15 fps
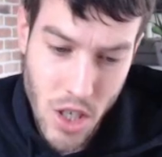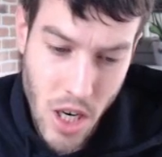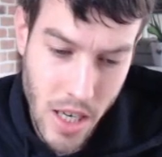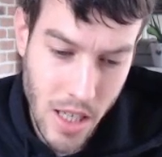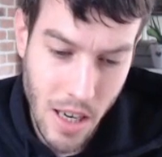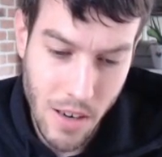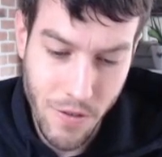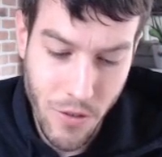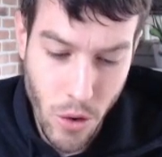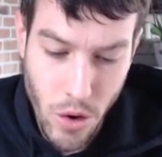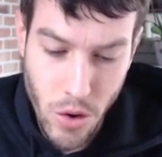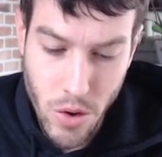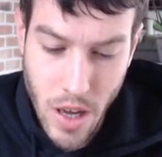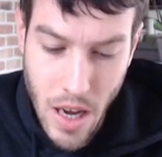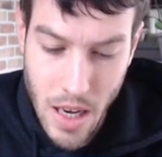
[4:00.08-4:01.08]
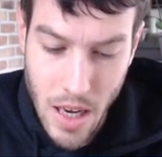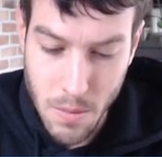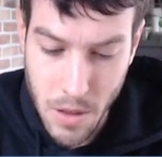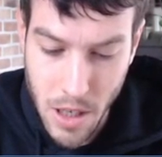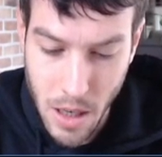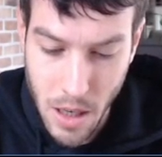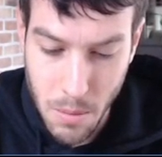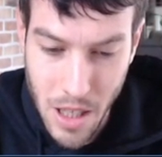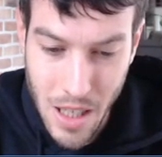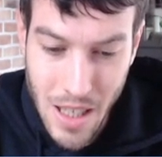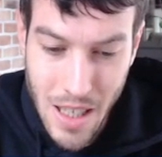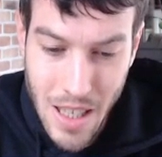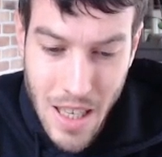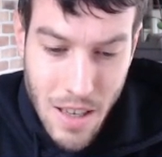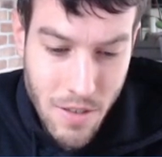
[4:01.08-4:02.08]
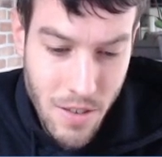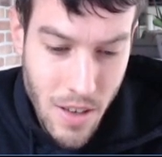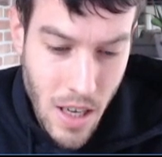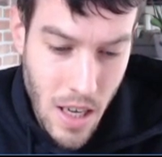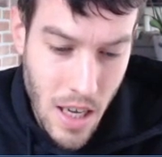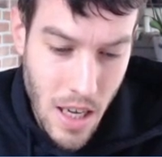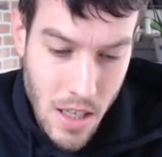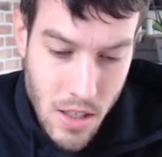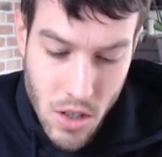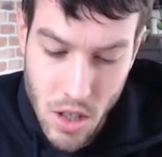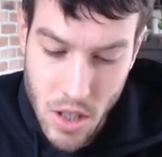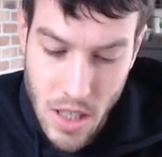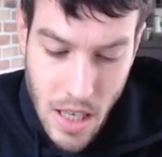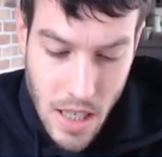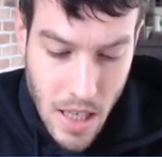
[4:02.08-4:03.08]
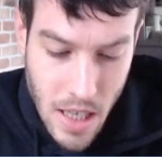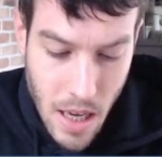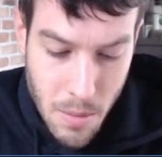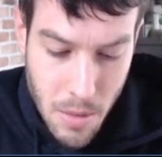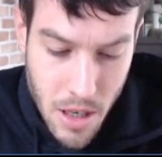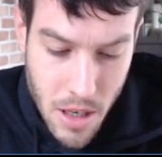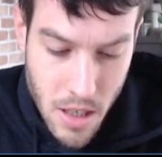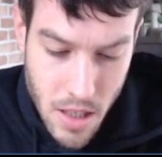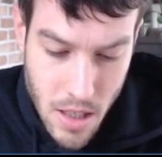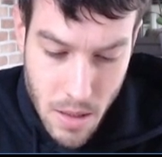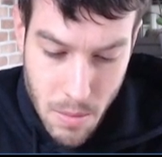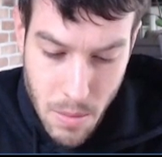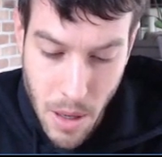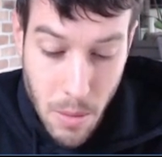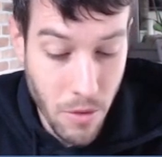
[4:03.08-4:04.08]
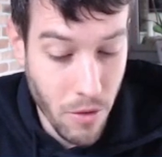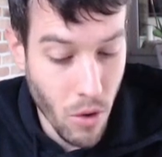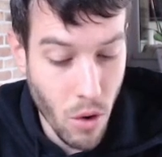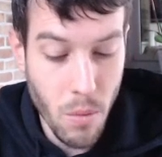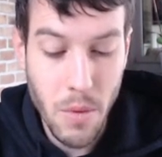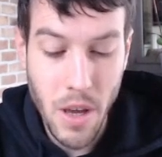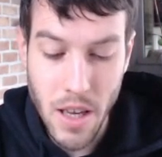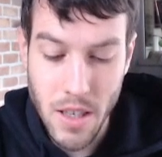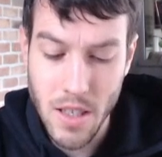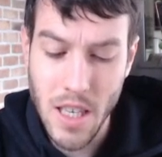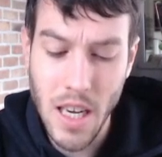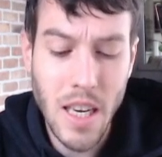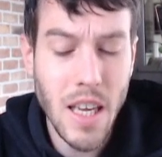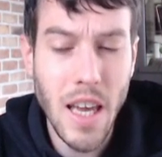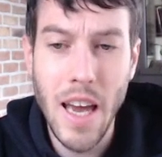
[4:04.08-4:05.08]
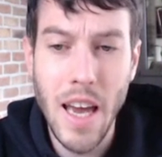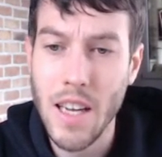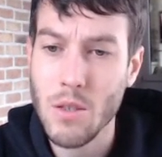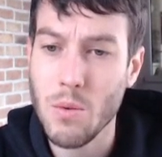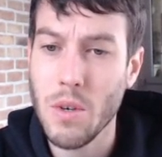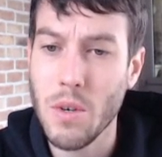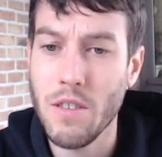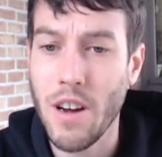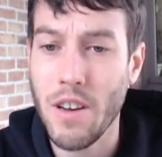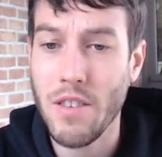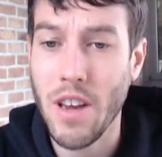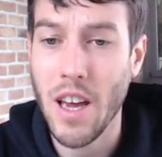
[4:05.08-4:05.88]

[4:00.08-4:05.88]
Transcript: check that for you guys, but I believe it's just 10k because it's a baby form. Yes, 10k and 25